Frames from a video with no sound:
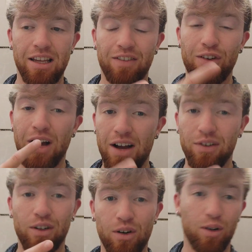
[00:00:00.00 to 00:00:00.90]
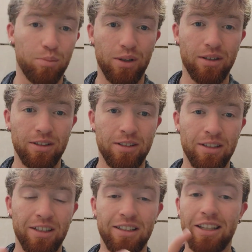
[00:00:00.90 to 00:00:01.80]
if you have a cup
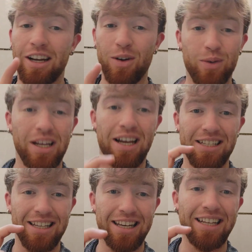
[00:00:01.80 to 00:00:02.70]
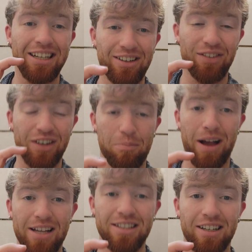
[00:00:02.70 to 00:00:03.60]
that only has a liter of
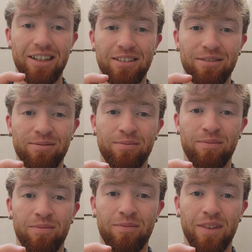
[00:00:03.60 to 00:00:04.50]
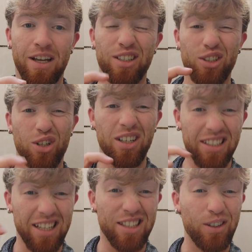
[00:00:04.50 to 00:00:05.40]
capacity and you're trying
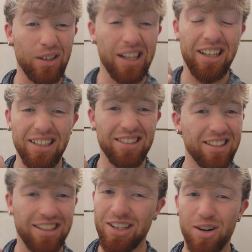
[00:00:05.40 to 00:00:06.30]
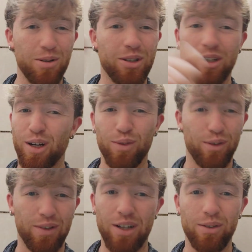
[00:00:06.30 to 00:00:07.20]
to get 2 liters, it's always going to
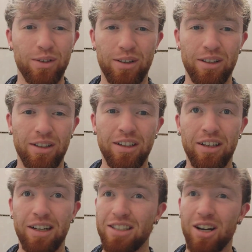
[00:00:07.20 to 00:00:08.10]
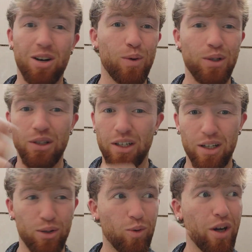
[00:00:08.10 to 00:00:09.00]
overflow. It's always going
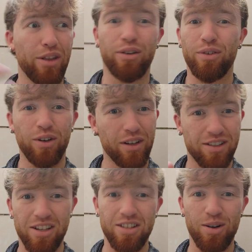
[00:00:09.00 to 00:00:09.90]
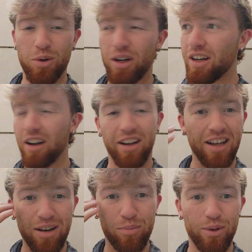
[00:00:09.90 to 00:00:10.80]
to go, why the fuck is this not working? I
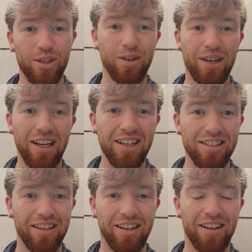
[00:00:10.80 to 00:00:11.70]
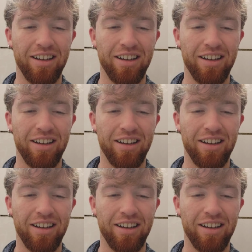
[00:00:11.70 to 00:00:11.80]
can't put 2 liters in.